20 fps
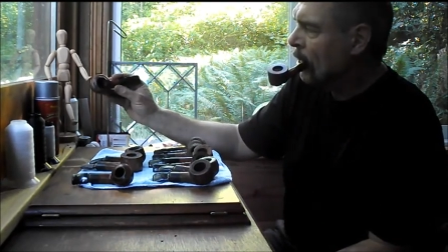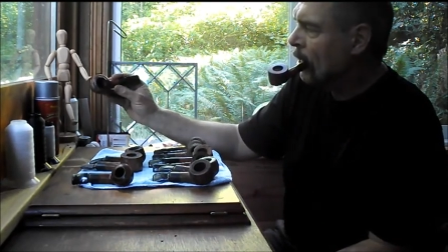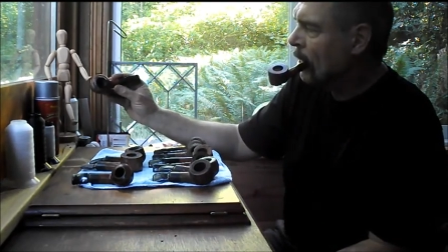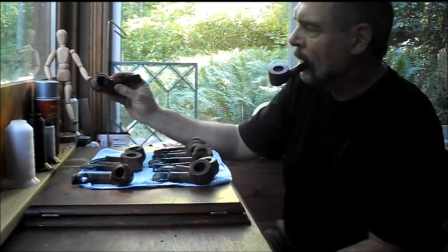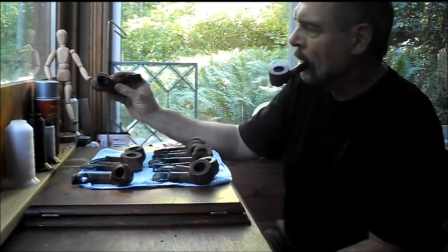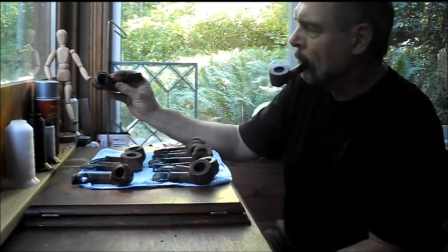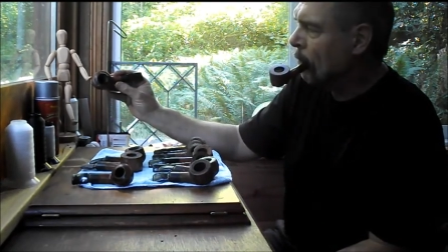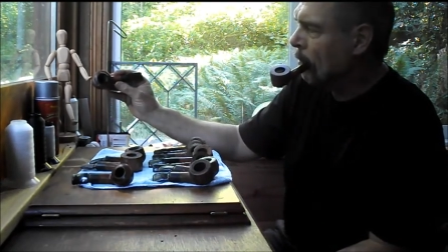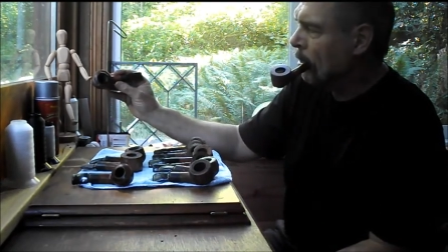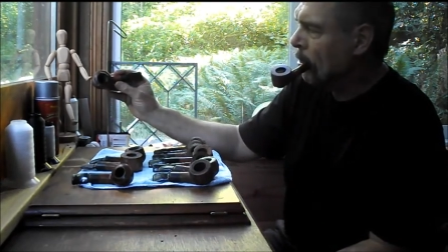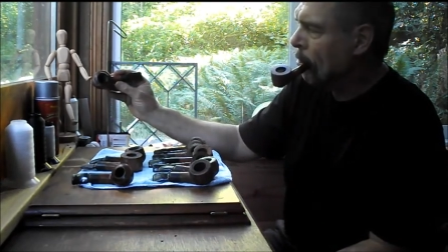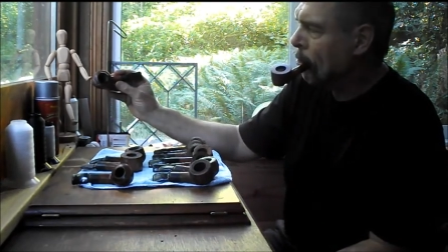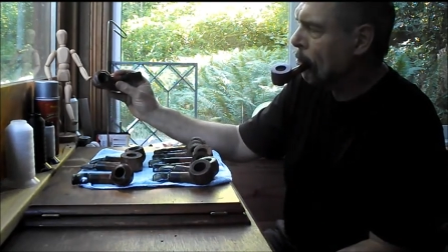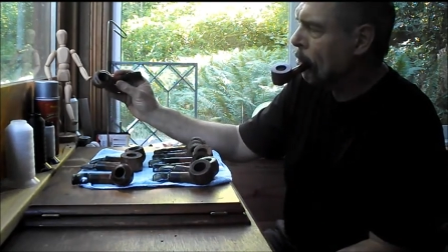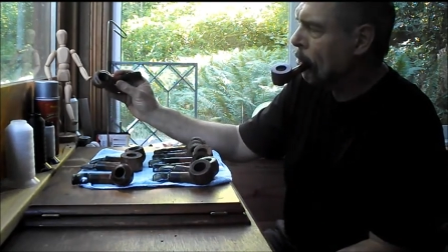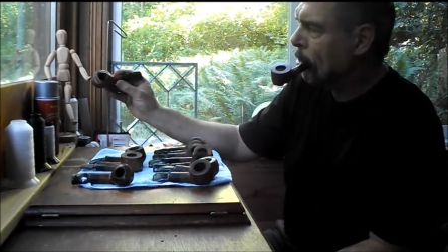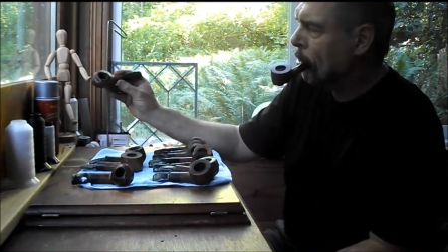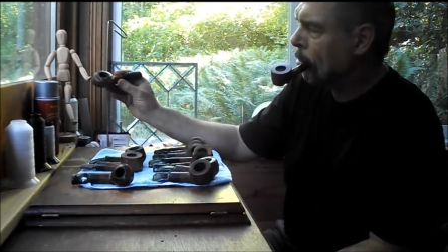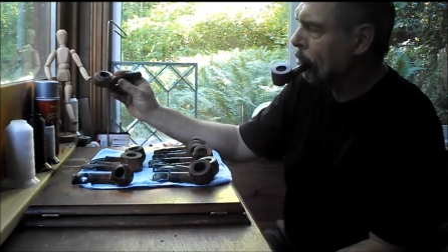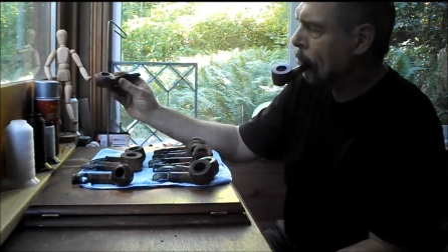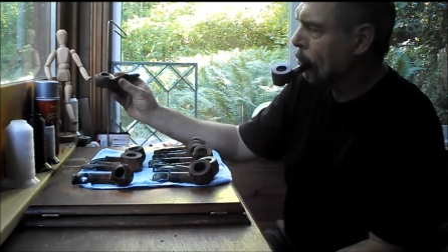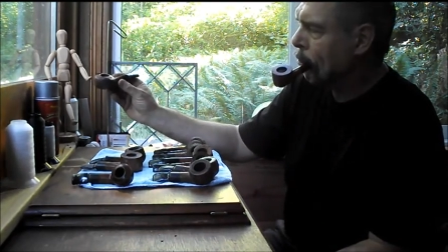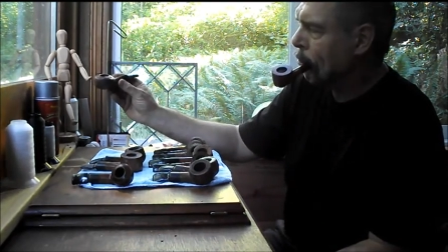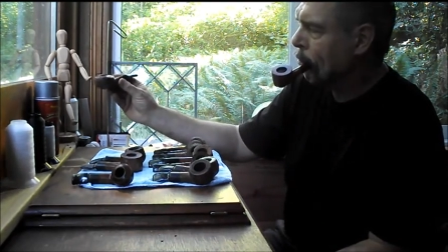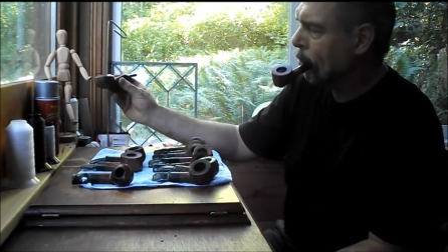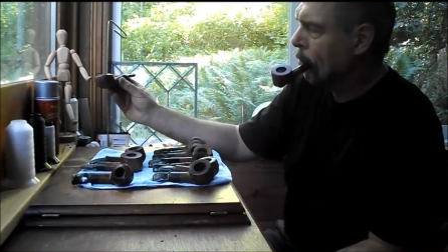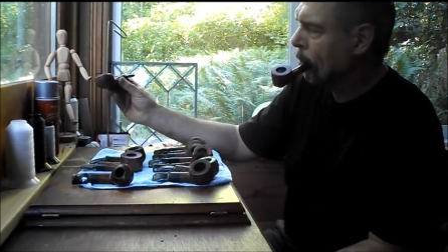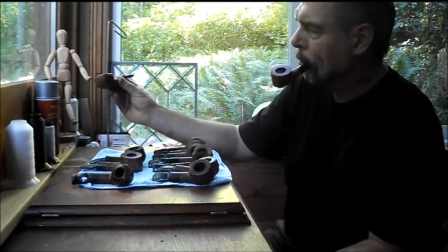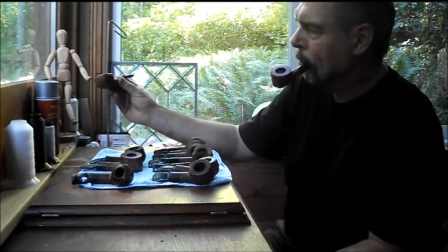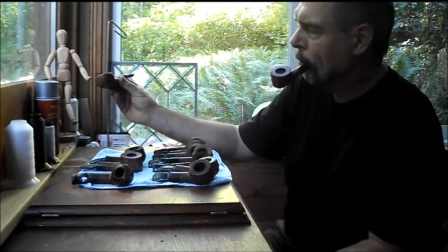Kind of a
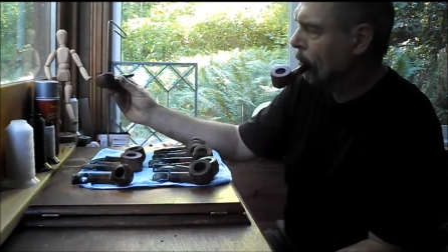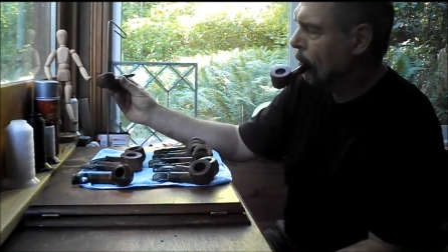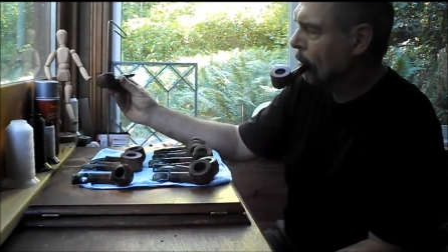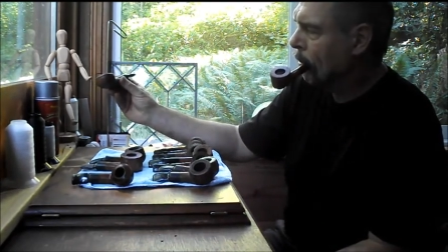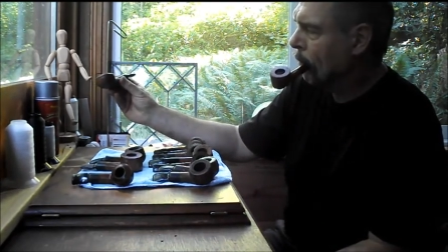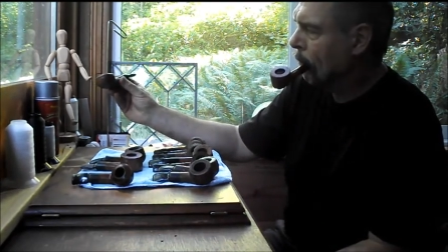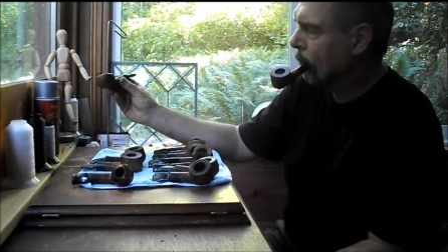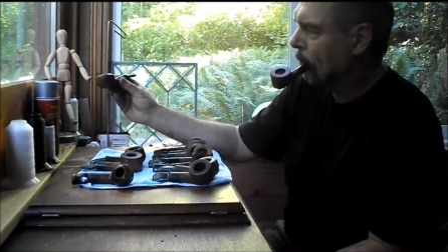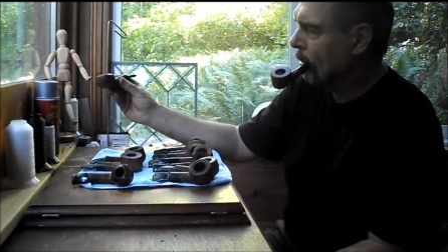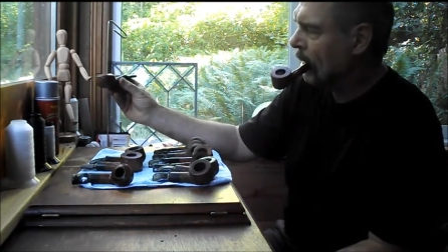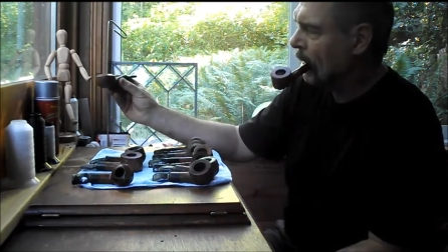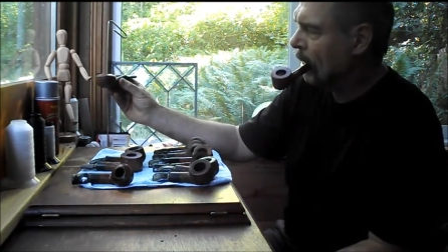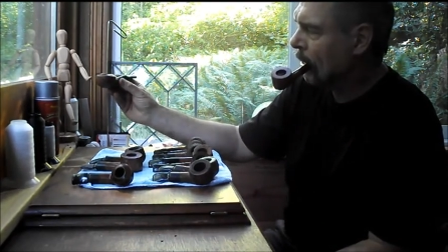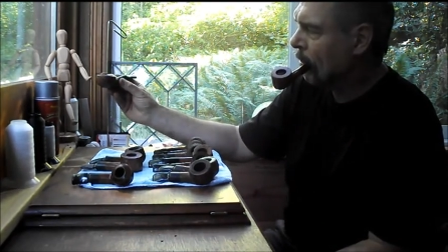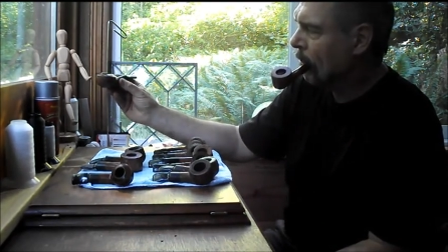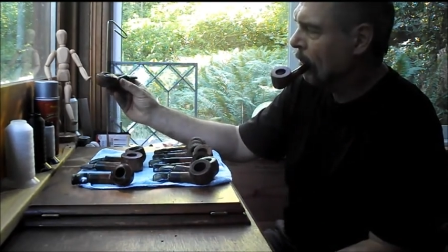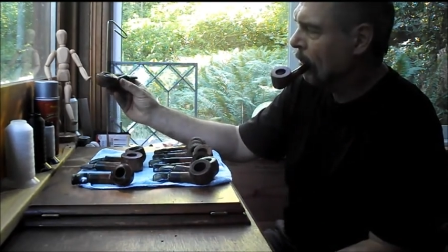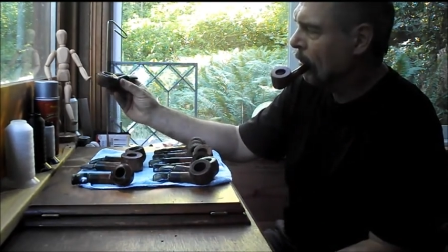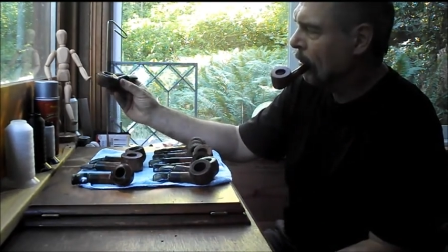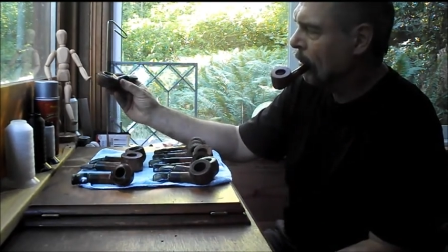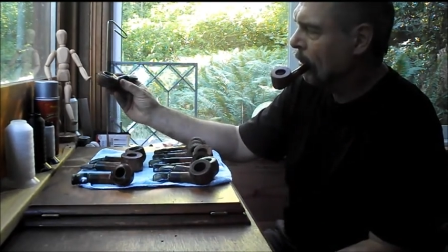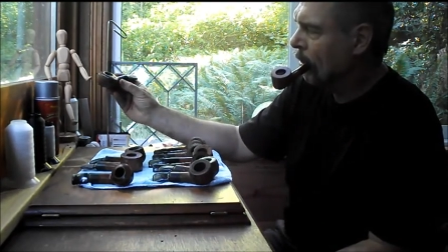saucer, in fact.